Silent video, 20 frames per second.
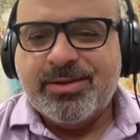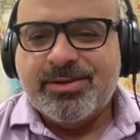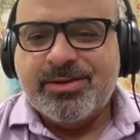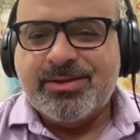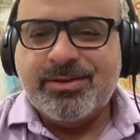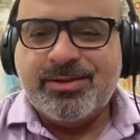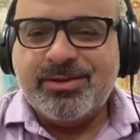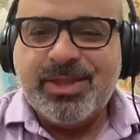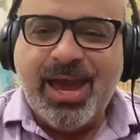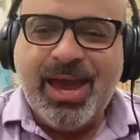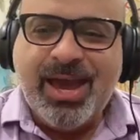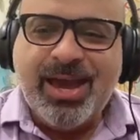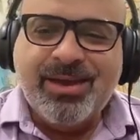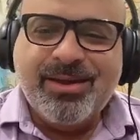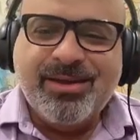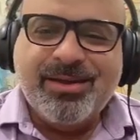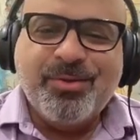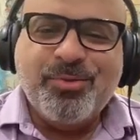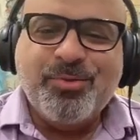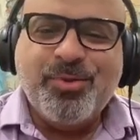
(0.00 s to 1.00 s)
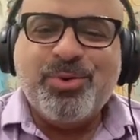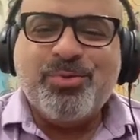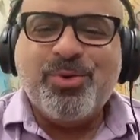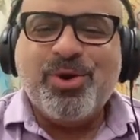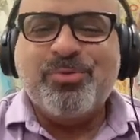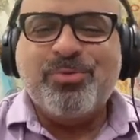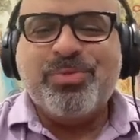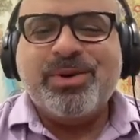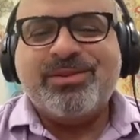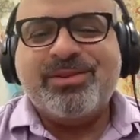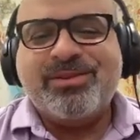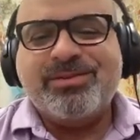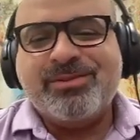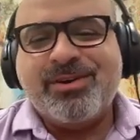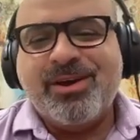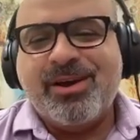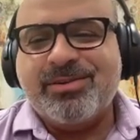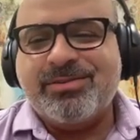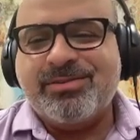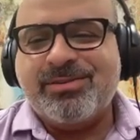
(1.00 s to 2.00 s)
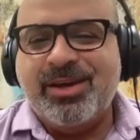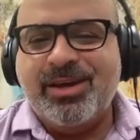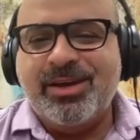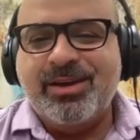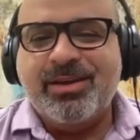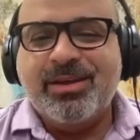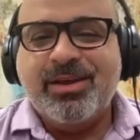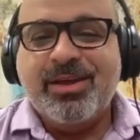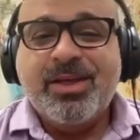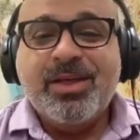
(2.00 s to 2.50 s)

Today, we will be discussing